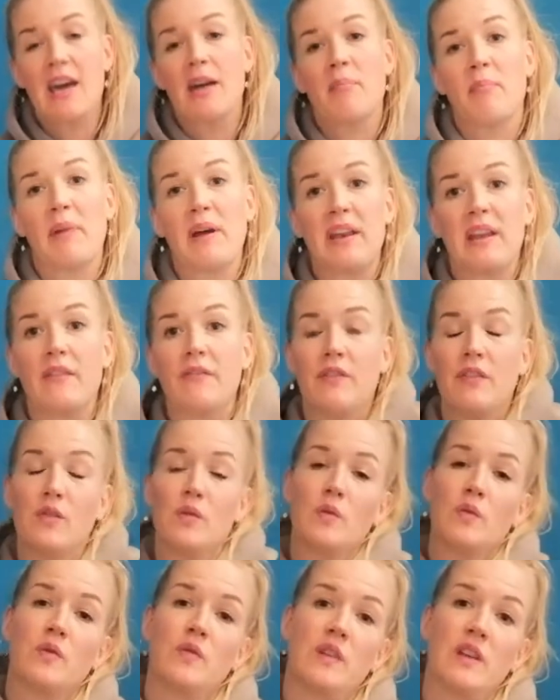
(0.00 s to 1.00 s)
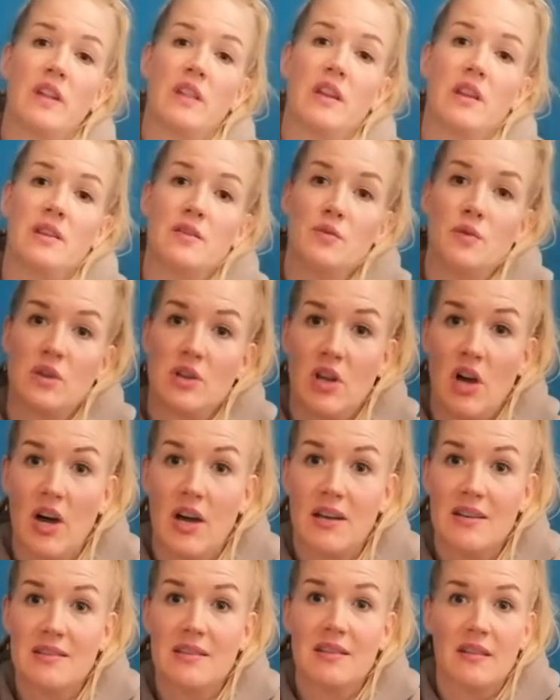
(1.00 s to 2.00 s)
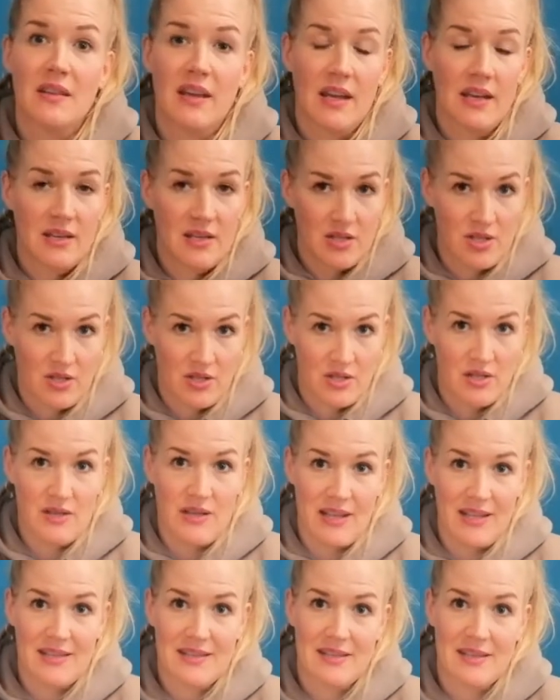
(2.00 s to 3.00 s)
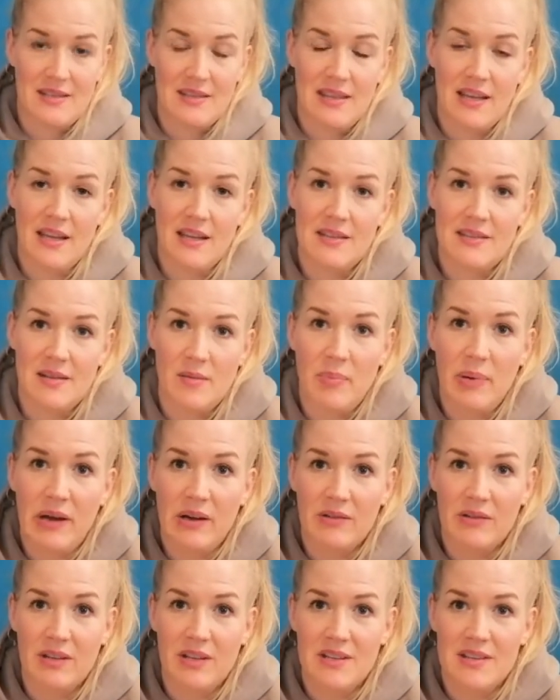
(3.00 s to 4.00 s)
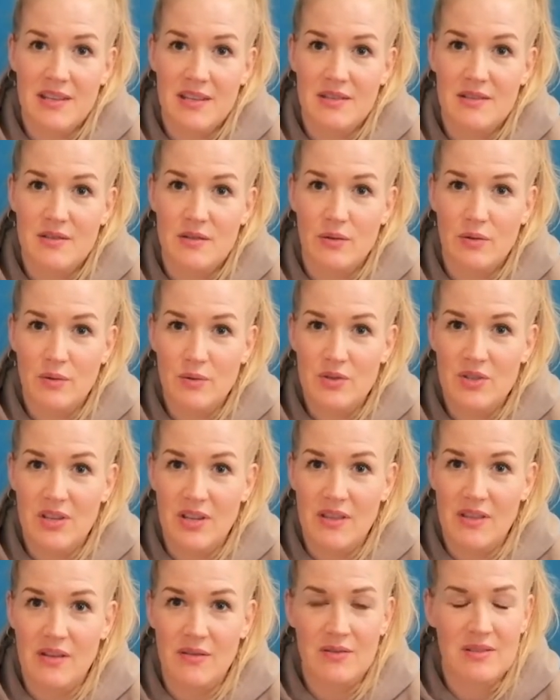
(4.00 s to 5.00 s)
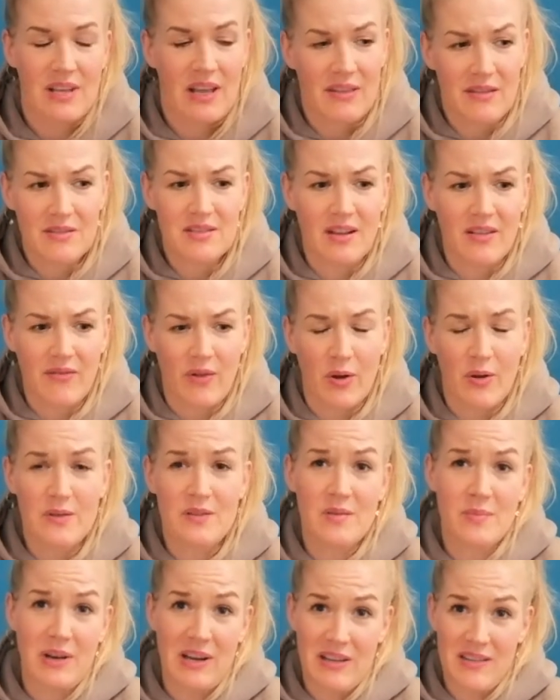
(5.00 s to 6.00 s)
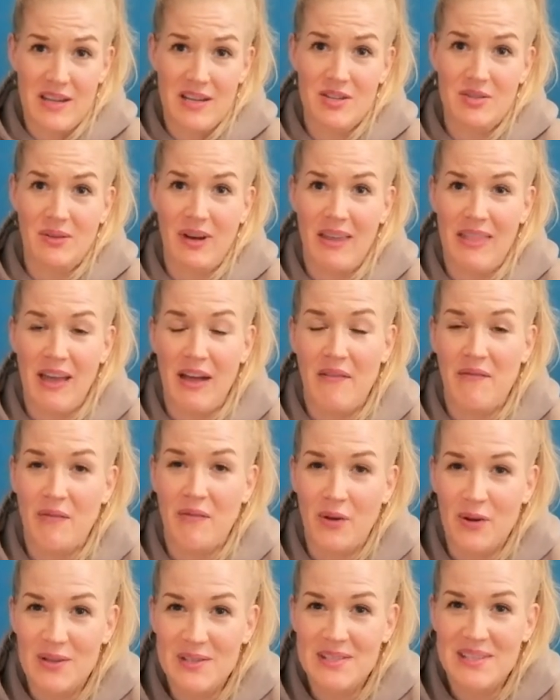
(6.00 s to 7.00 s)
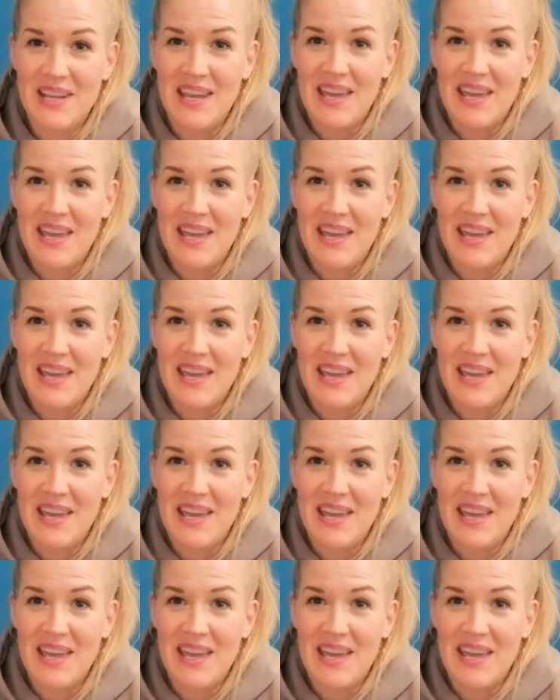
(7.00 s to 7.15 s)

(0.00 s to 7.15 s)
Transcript: But if you feel that you're not, then that's apparently the solution. There's other stuff also, but I think try that first